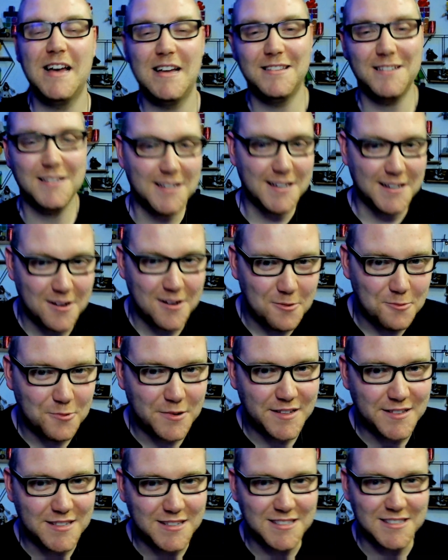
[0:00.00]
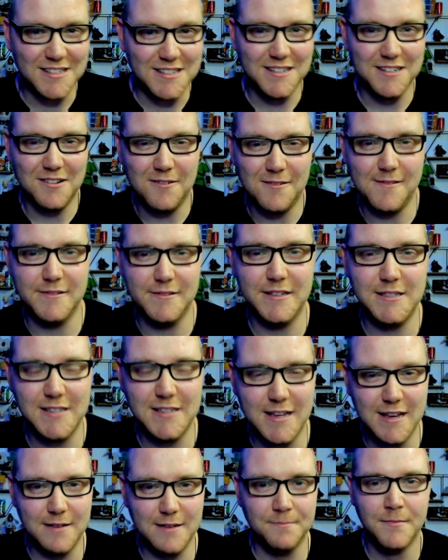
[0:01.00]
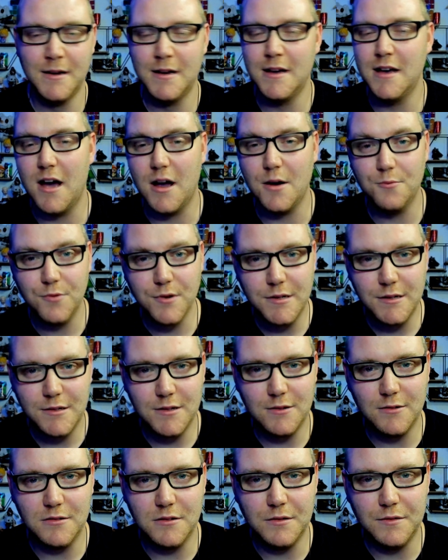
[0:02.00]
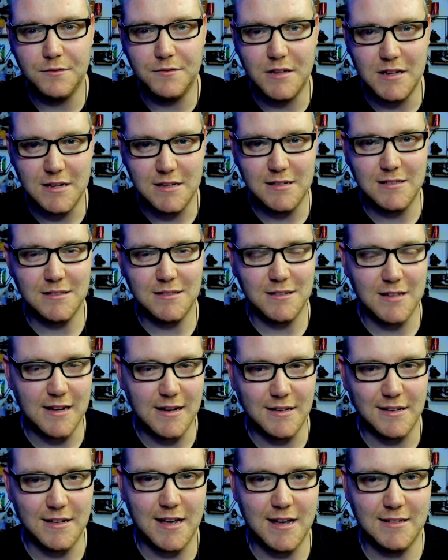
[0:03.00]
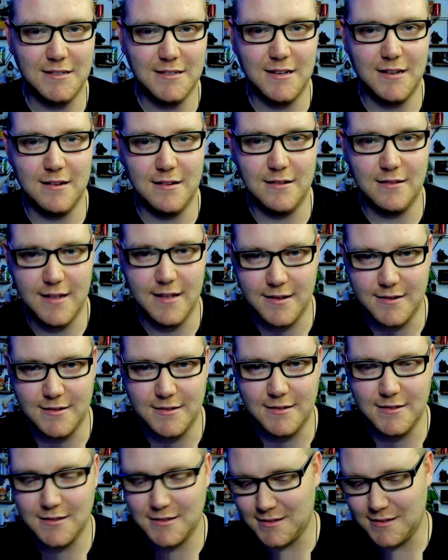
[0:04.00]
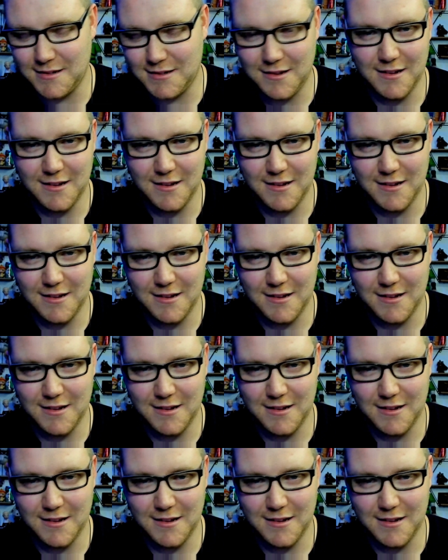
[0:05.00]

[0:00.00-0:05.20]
And I cannot wait to see it all the same. I really do love these Dean and Castiel edits.